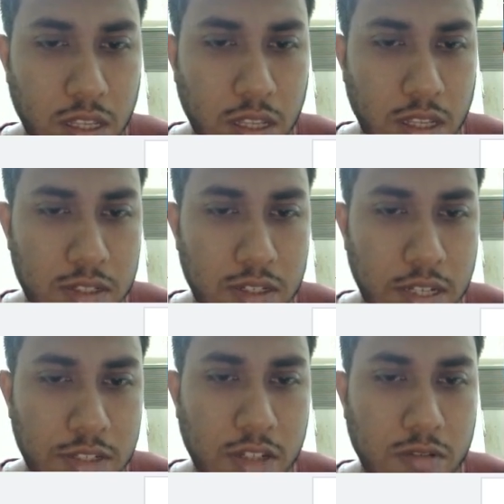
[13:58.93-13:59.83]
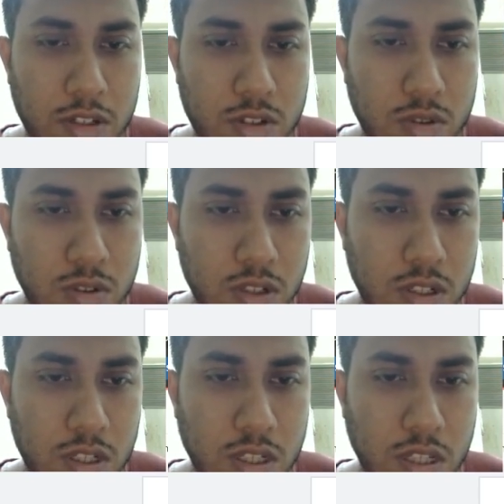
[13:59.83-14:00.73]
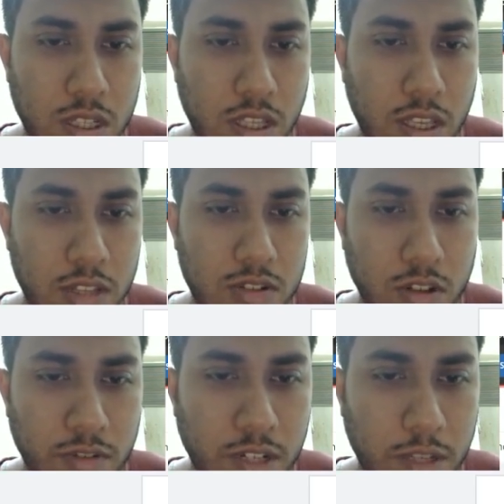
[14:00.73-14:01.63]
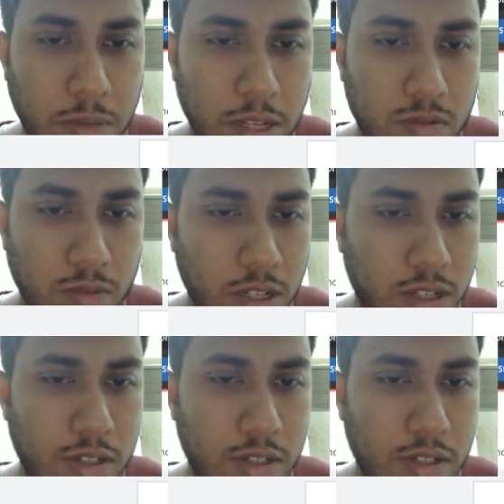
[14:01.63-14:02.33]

s dash equals to s of t plus 1,